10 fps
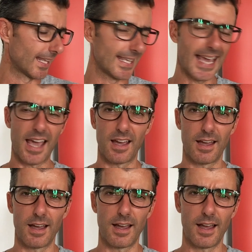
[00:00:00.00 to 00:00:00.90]
yeah,
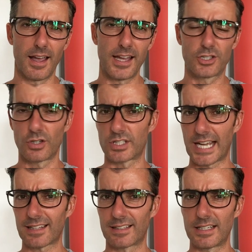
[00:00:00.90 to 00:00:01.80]
endurance
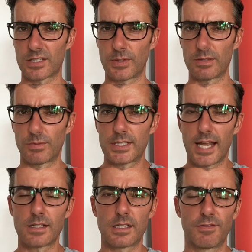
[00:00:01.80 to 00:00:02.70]
athletes, we
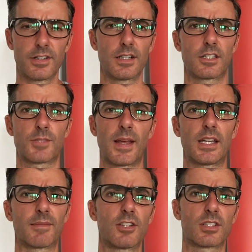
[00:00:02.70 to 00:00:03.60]
tend to defer to
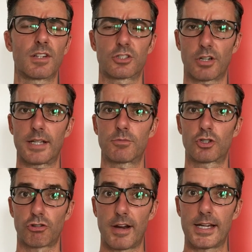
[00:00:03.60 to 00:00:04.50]
spending most of our time
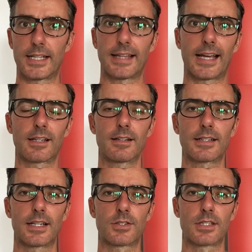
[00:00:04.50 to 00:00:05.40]
training that
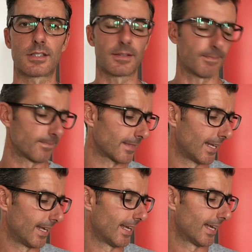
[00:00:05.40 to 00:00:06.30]
cardio system.
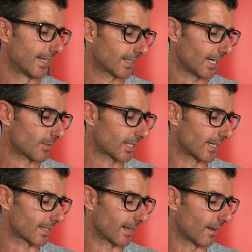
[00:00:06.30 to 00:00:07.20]
James
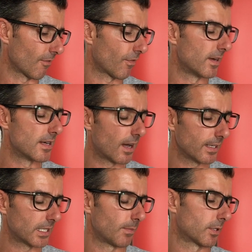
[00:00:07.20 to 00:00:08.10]
says for
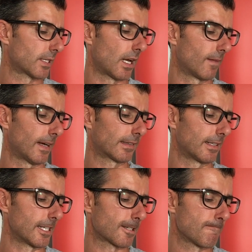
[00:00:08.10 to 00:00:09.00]
90% of
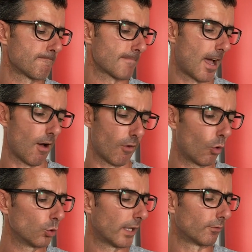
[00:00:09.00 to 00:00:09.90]
athletes at
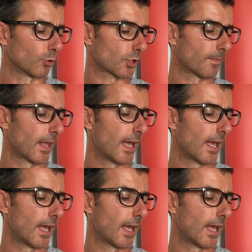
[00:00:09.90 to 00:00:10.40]
all levels,